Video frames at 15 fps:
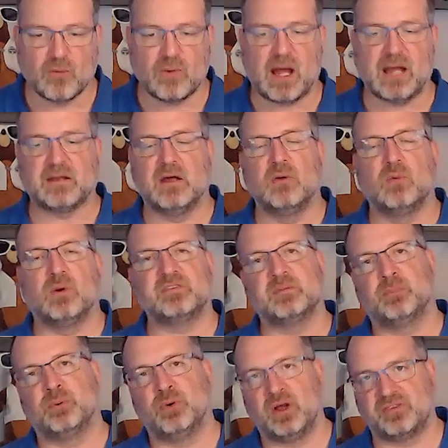Right. What's
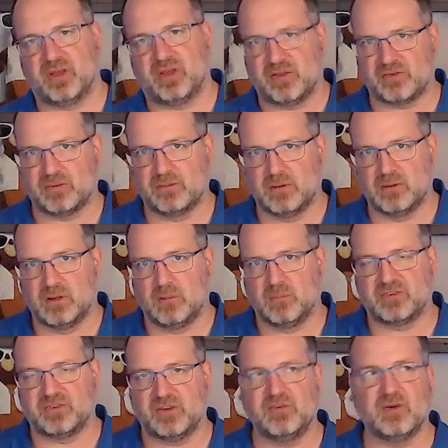the process?
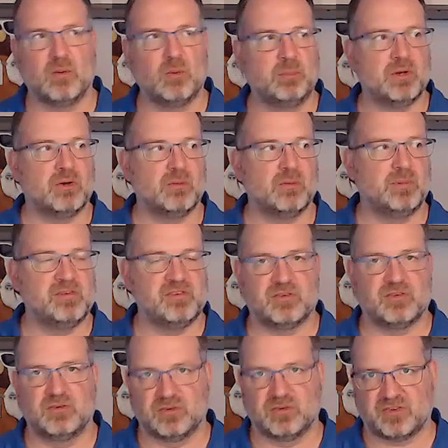Because if I would be on a
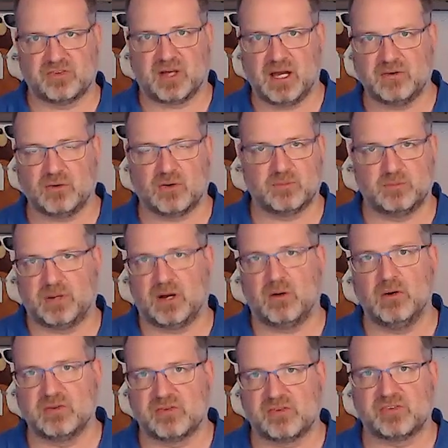business user side or
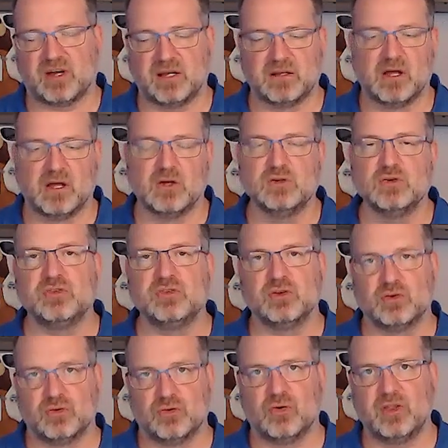power user side
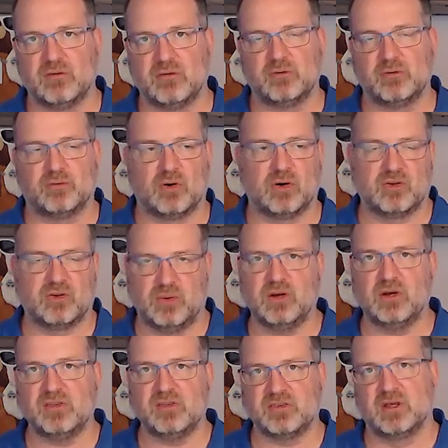using your raw data vault for
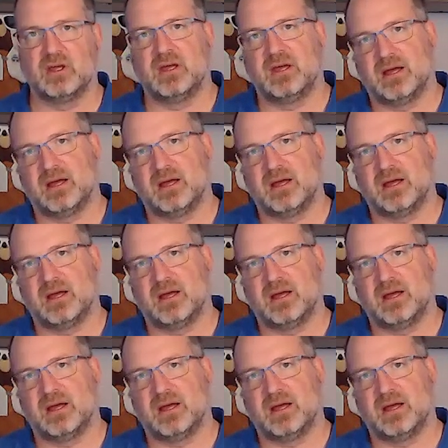queries,